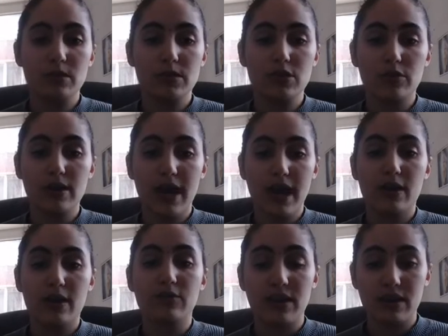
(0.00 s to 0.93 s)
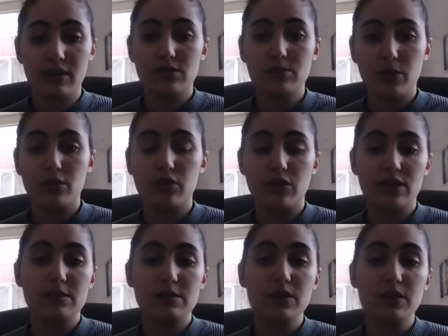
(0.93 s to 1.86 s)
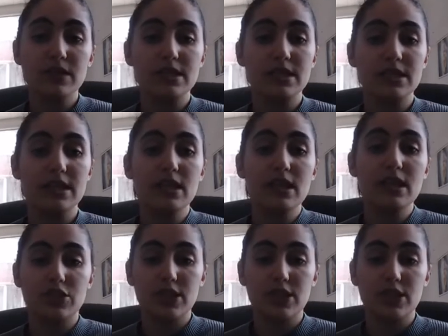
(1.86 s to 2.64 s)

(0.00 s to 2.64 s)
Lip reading: that we don't have, and I've spoken on this previously,